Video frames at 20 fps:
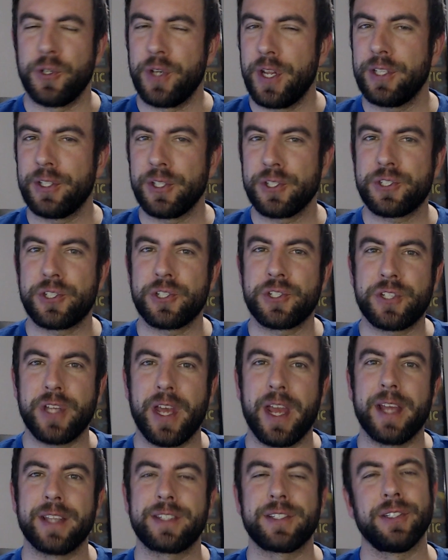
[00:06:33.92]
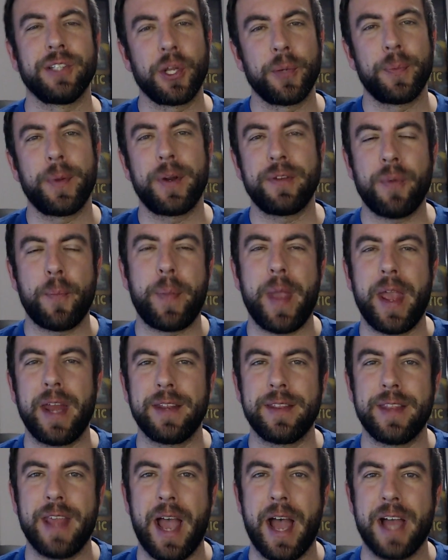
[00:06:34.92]
So needless to say, it's a little bit of a
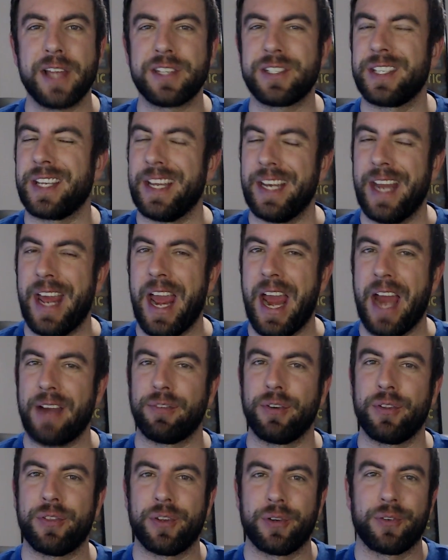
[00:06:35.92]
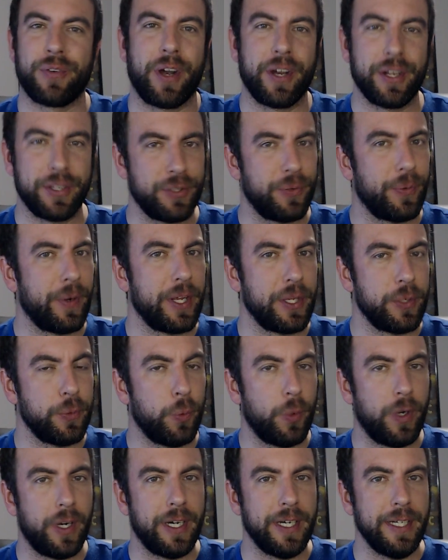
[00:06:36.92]
pain in the ass to get everything running the way you
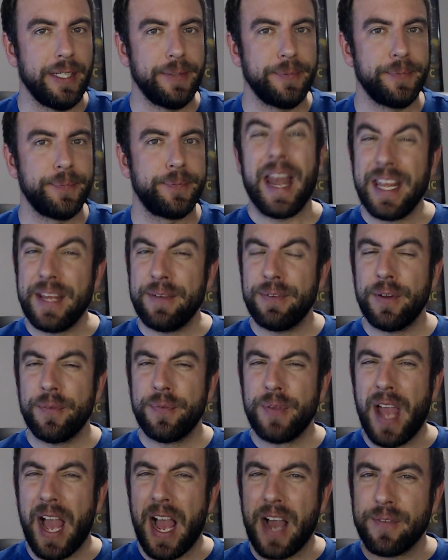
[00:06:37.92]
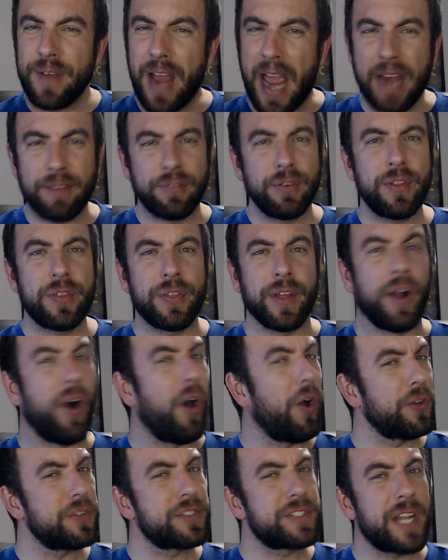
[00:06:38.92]
want. And even if you have everything
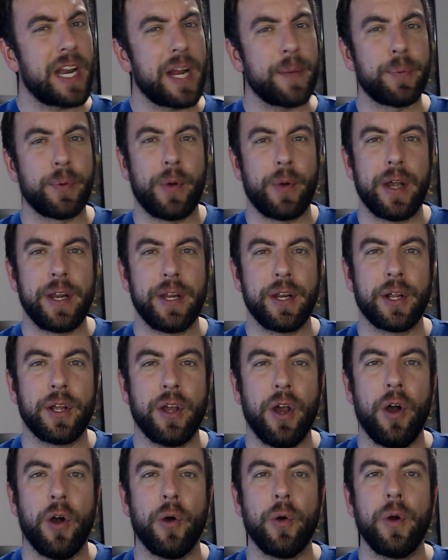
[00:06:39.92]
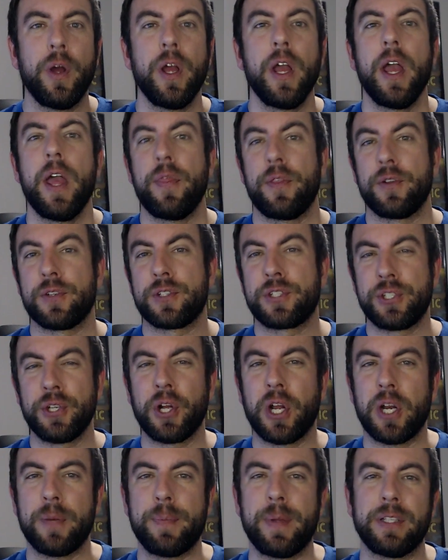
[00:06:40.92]
all set up and ready to go, there's
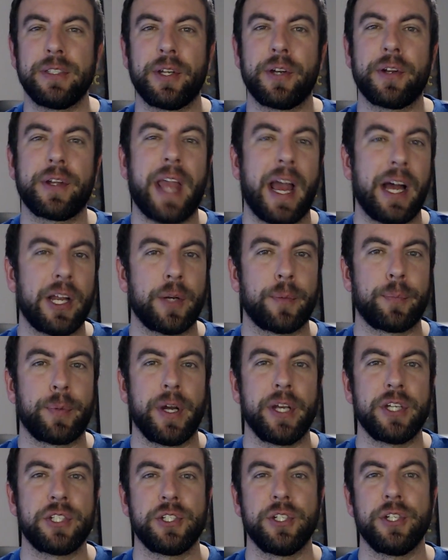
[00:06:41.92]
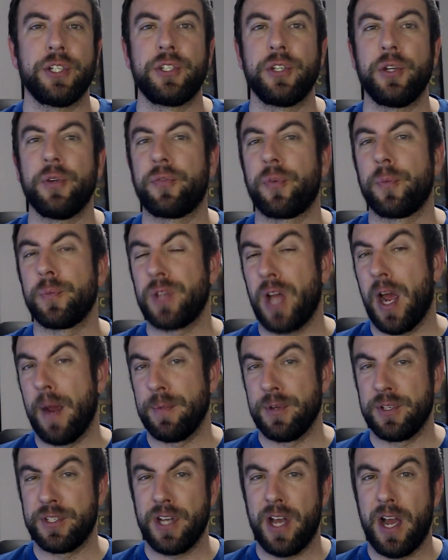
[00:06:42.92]
still going to be a little calibration to do from
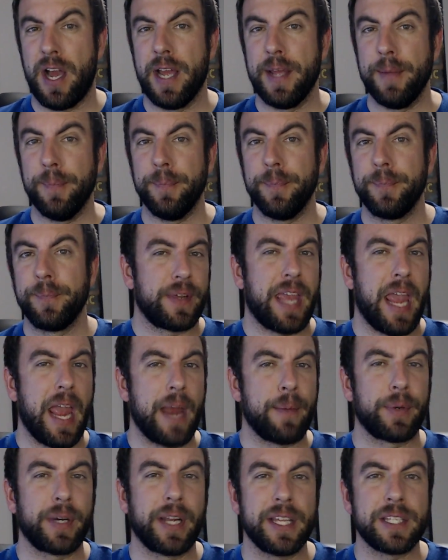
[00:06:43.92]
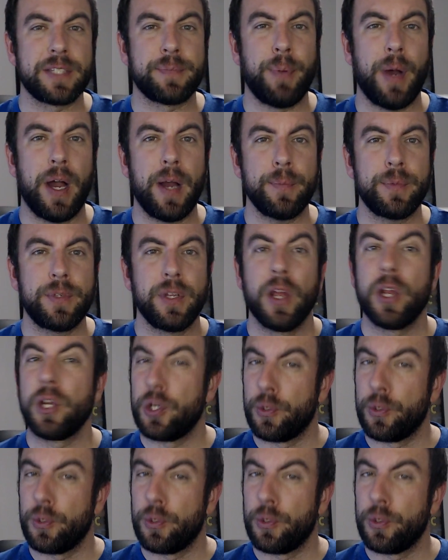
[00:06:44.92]
time to time. If a camera gets bumped,